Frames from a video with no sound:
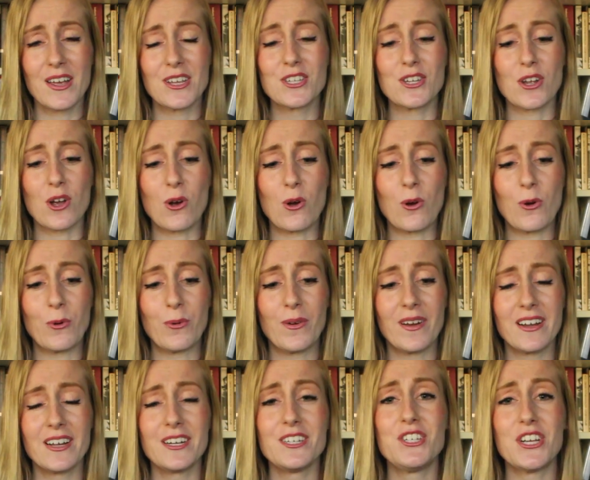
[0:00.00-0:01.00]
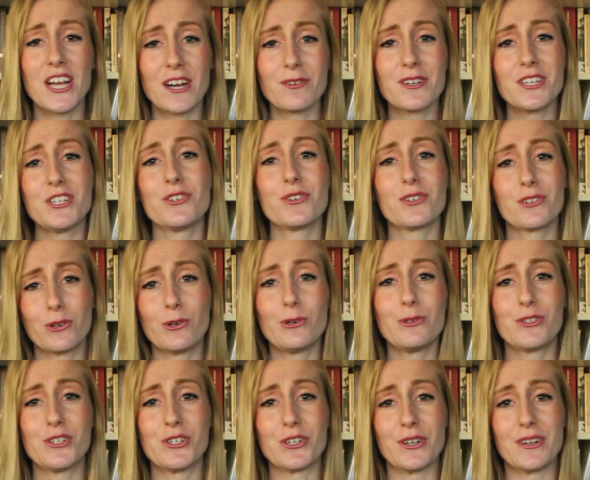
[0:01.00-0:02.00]
So cherish your
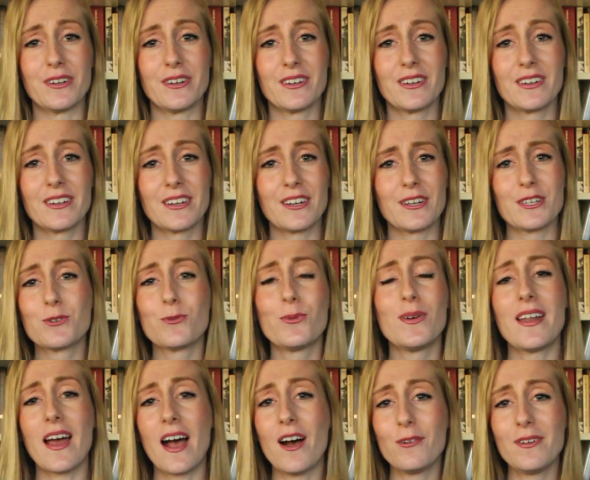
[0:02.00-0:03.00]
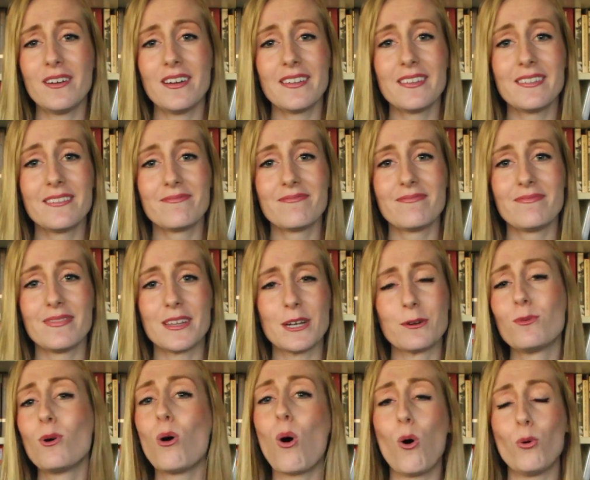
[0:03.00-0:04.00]
culture, because without it,
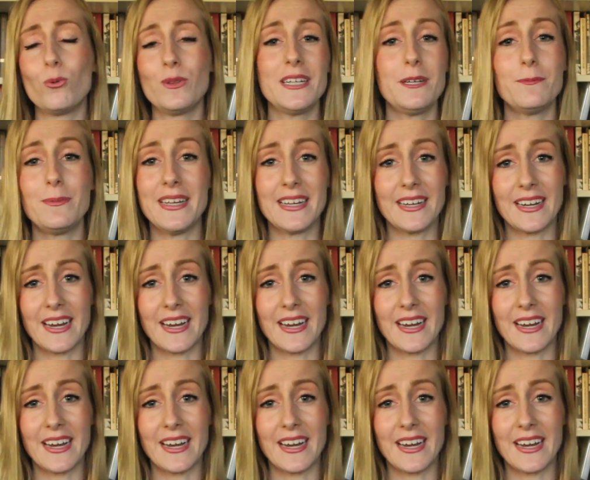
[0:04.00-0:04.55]
there will only be